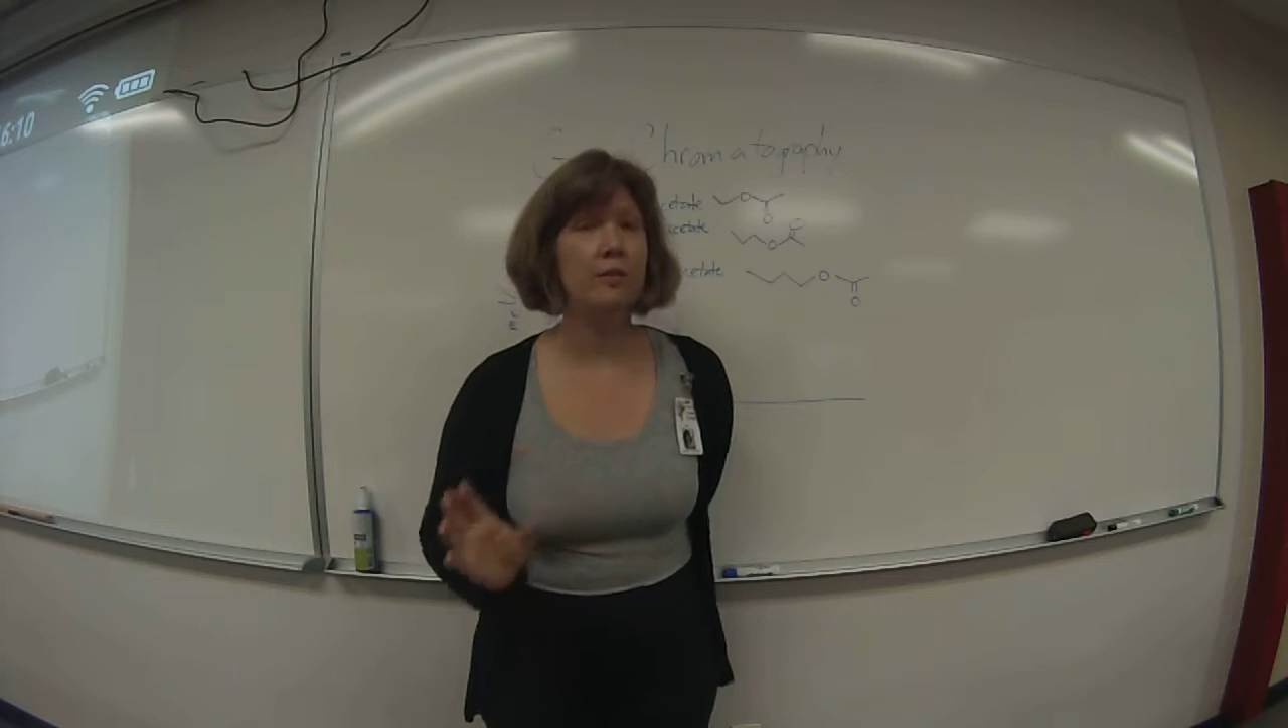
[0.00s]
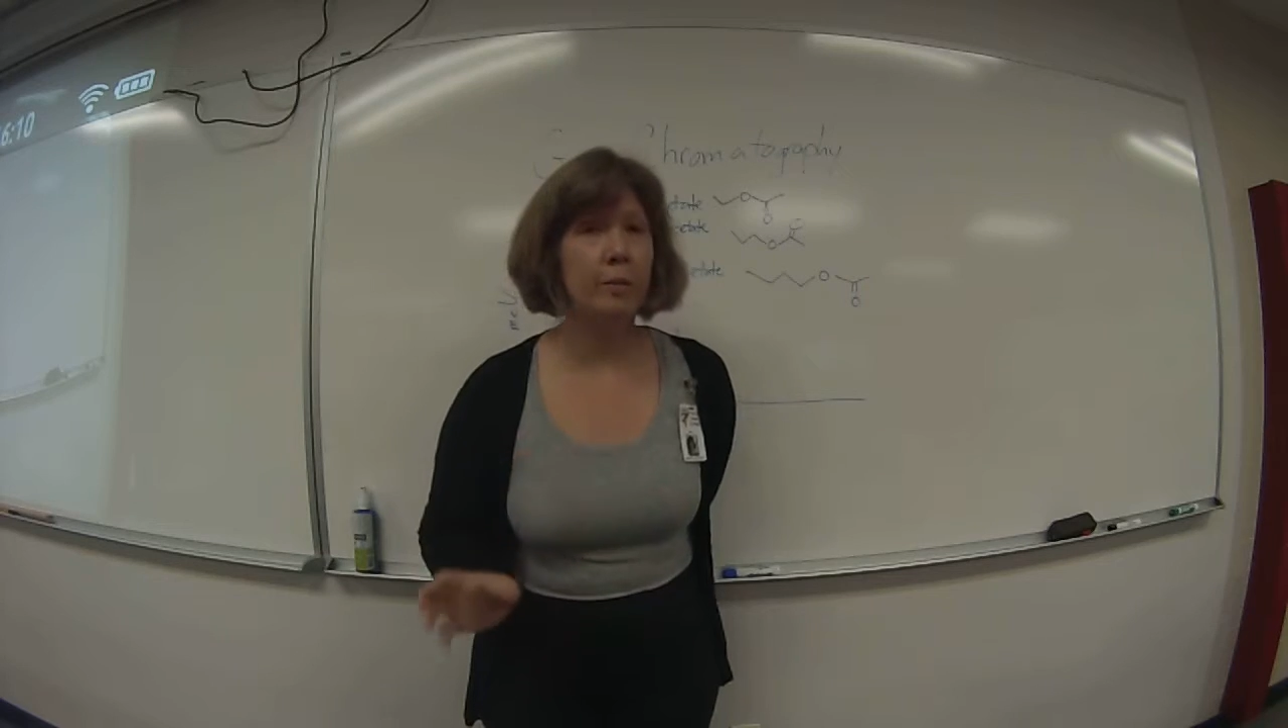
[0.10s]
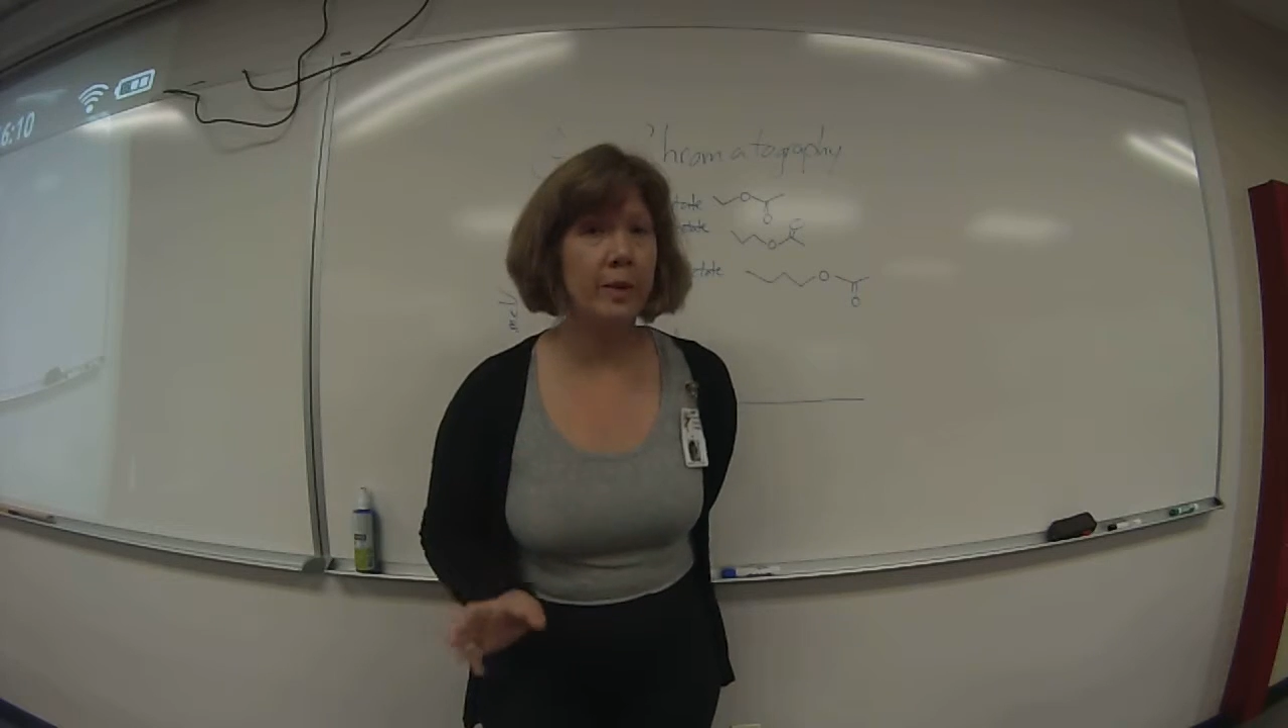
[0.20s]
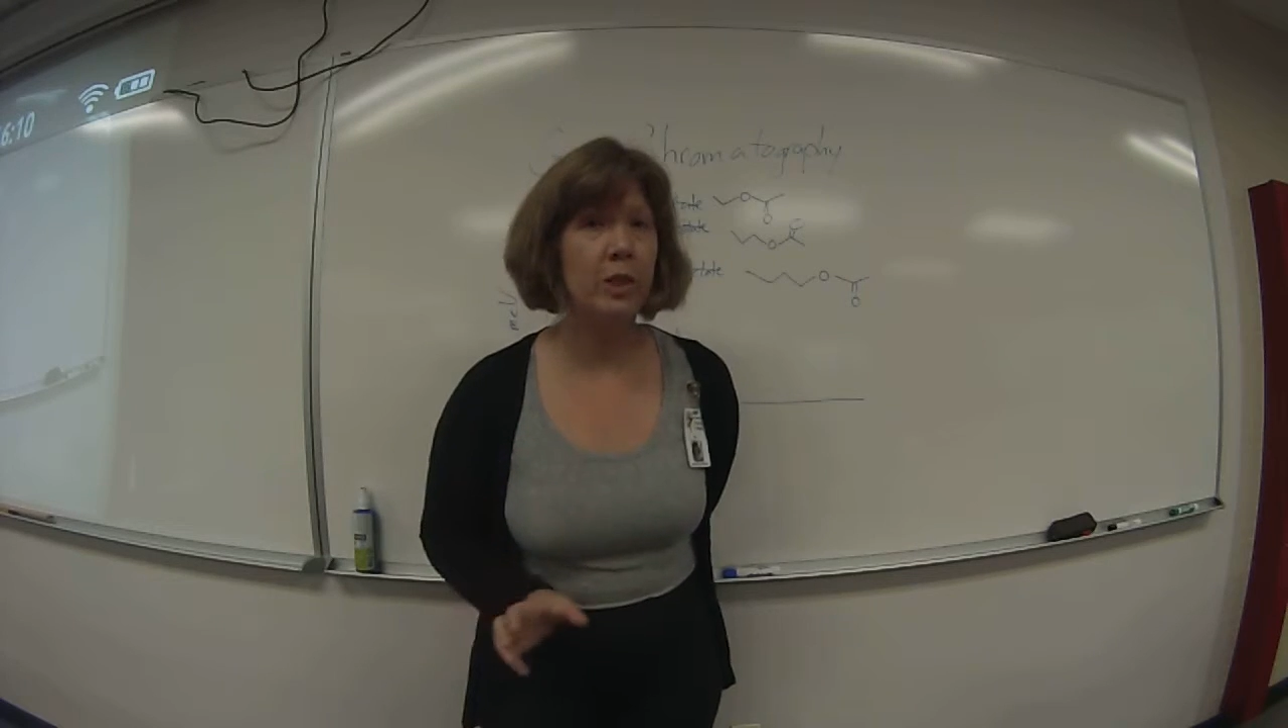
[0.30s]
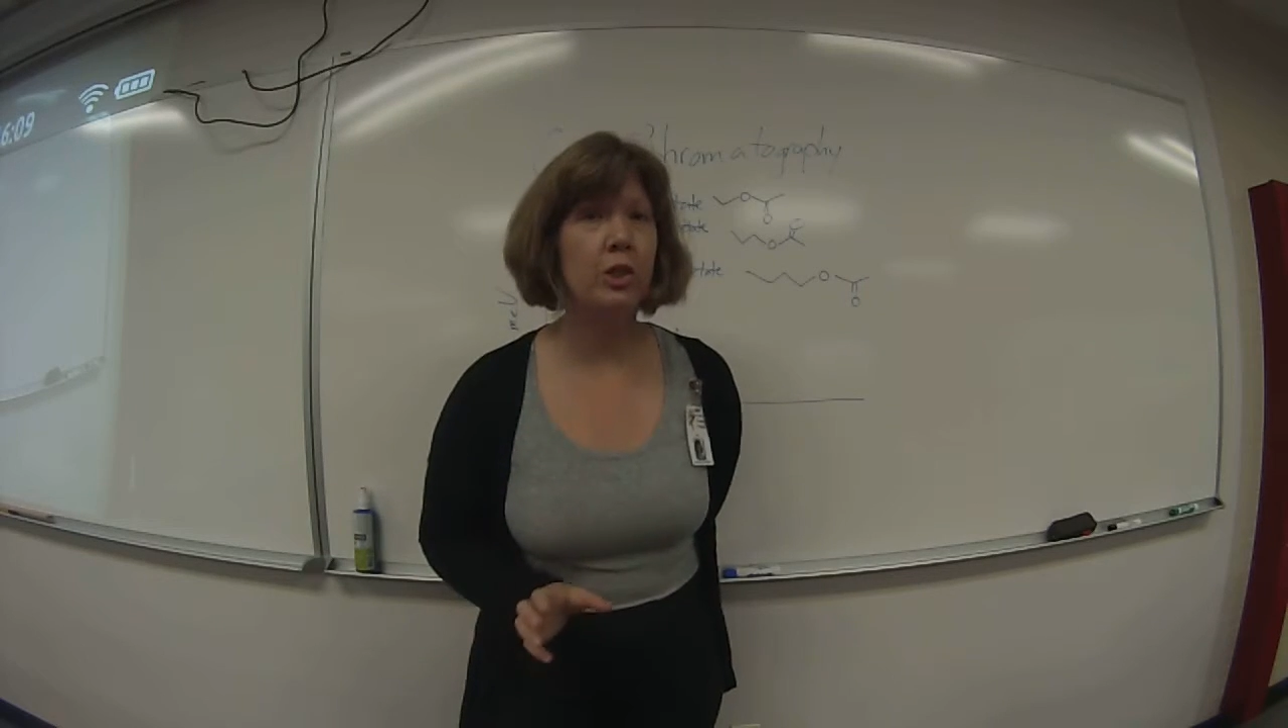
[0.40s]
the
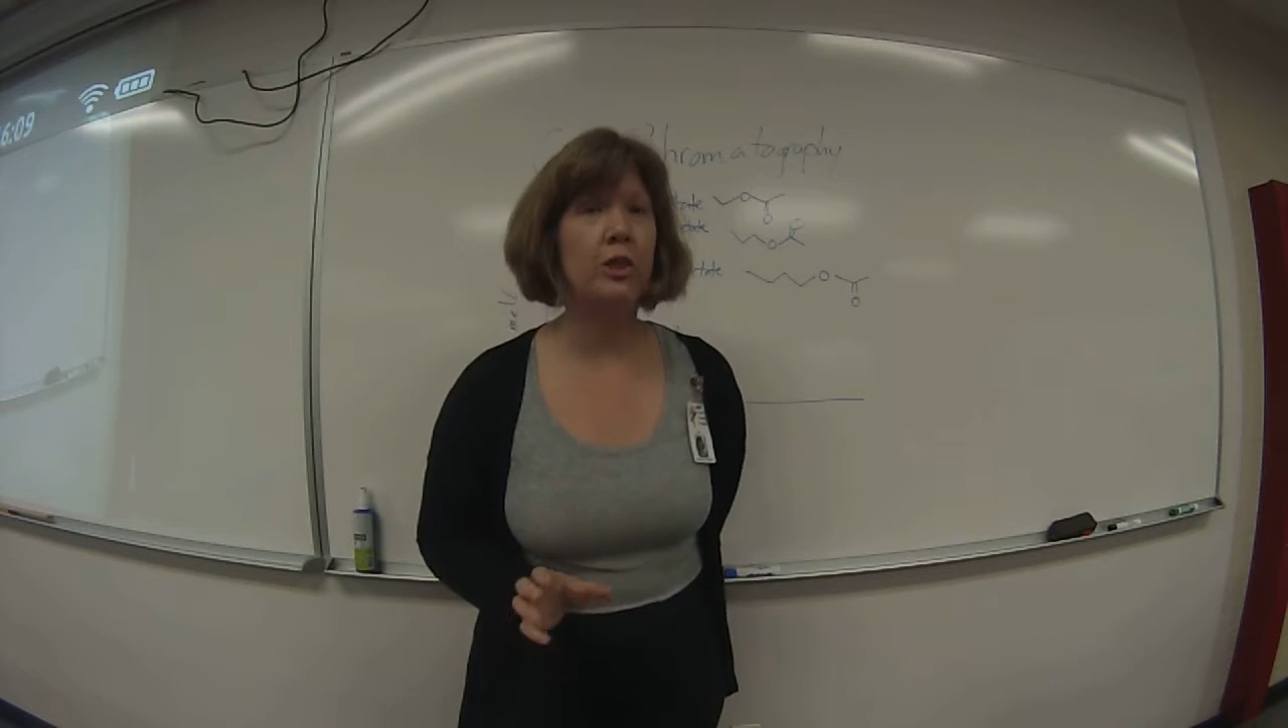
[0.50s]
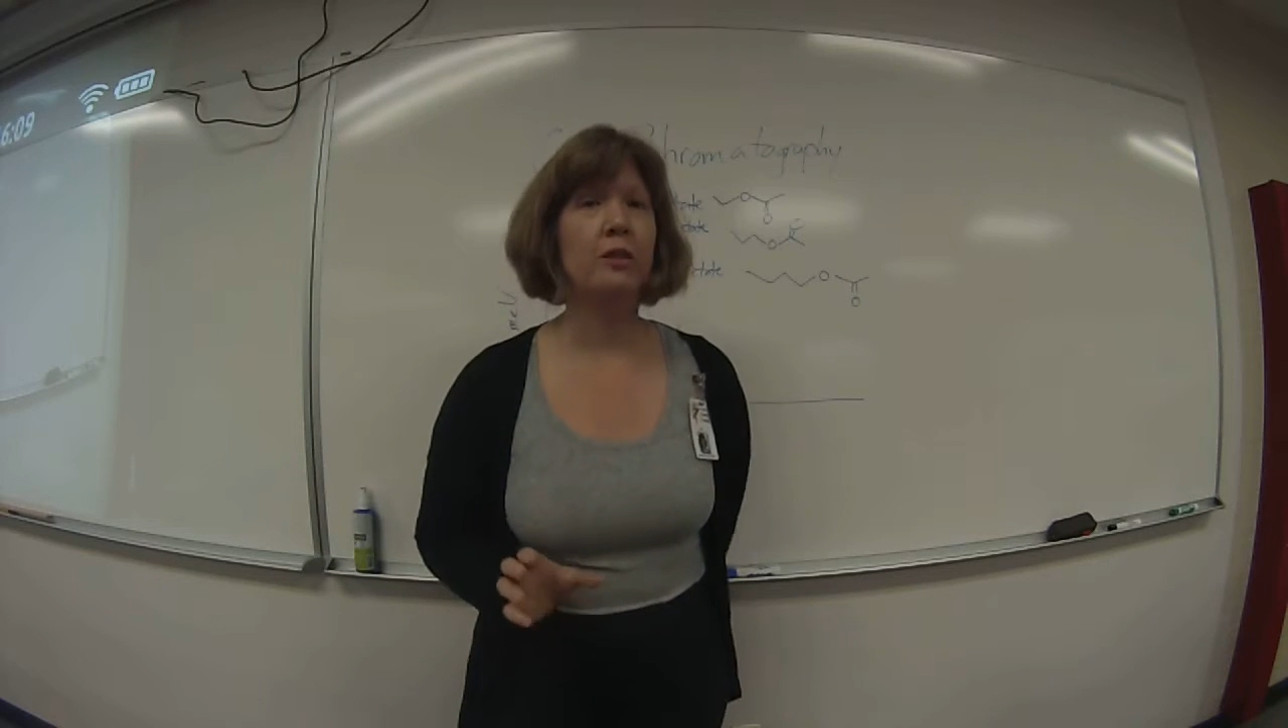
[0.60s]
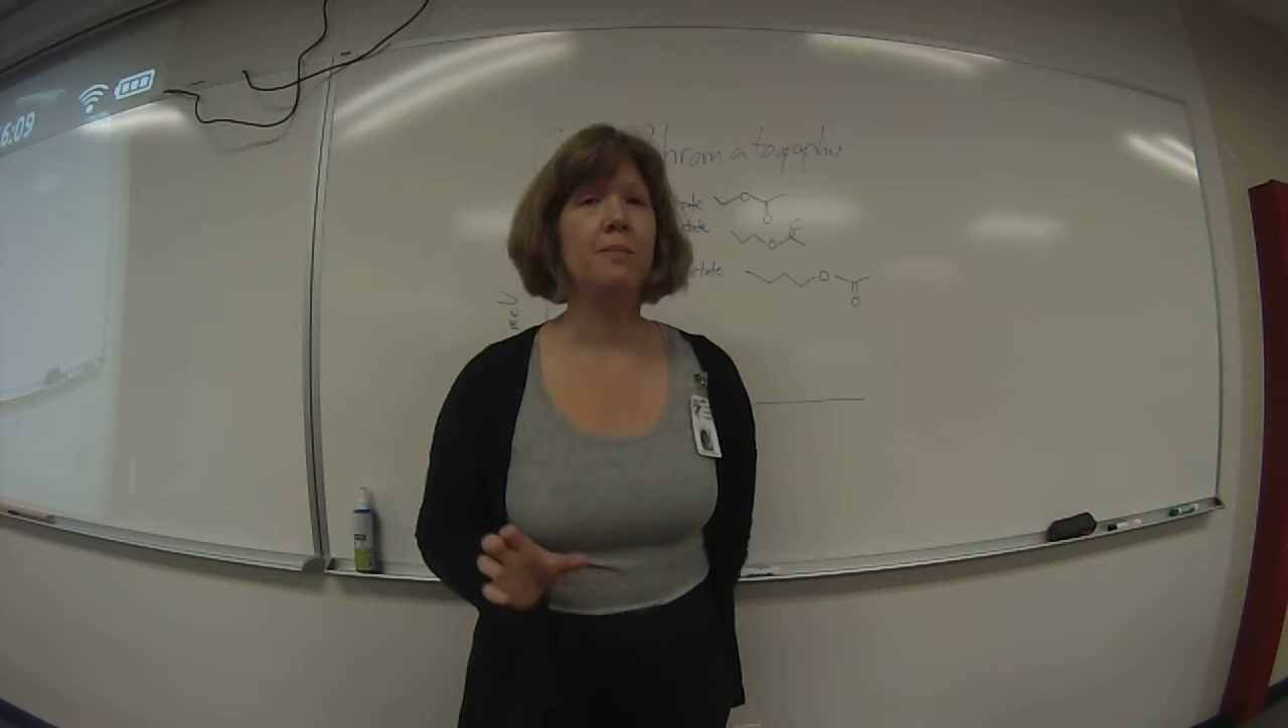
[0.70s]
mixture.